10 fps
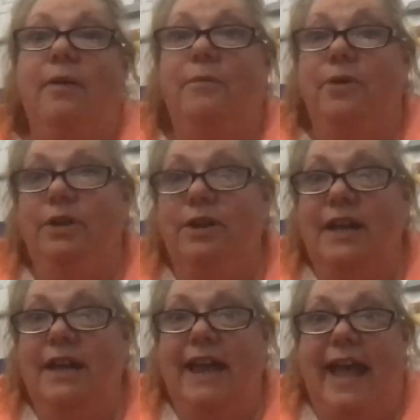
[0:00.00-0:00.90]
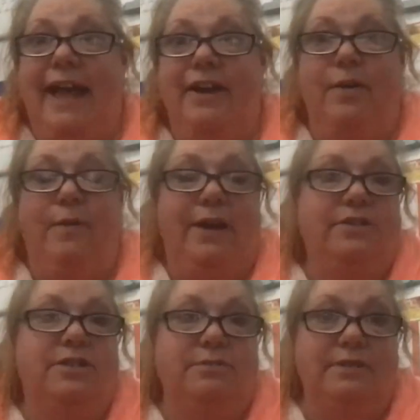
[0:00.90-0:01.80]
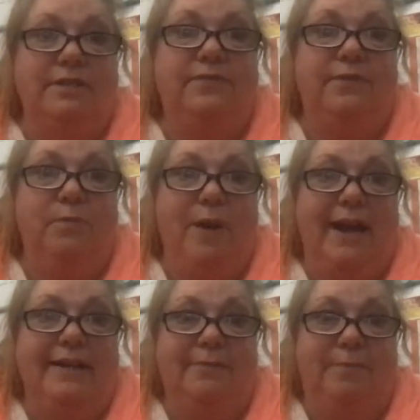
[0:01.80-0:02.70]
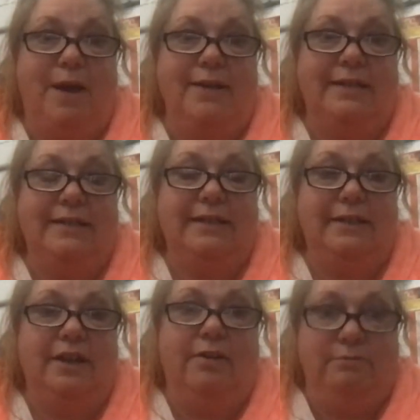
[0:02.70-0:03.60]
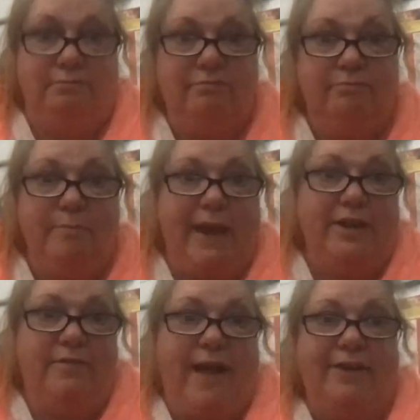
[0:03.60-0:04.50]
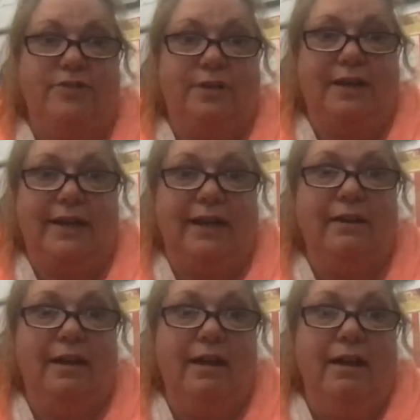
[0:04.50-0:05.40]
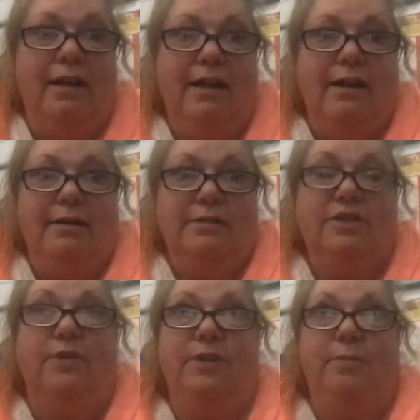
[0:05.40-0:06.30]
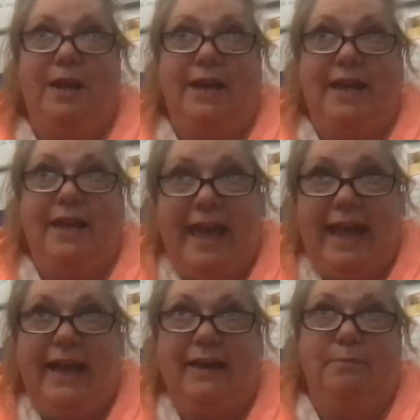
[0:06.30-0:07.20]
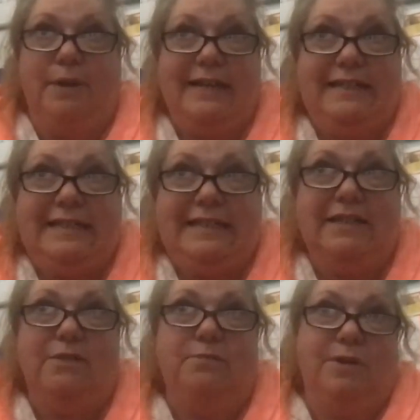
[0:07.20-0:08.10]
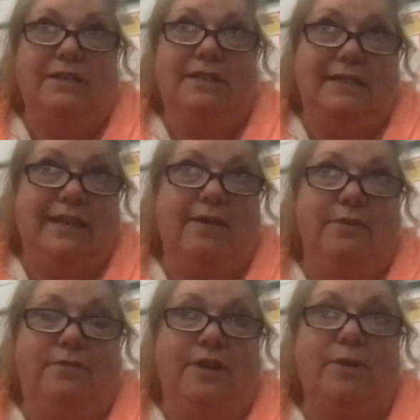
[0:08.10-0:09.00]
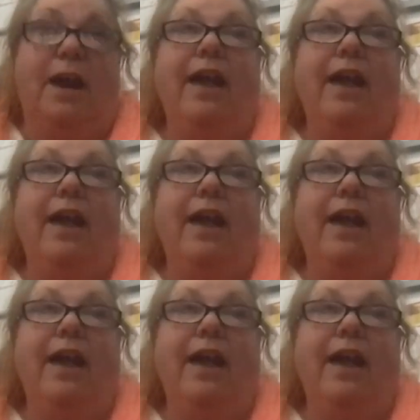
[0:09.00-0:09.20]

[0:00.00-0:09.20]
we're looking at going to different ways of processing, you know, manufacturing it so that we can, but I still want to sell the fresh I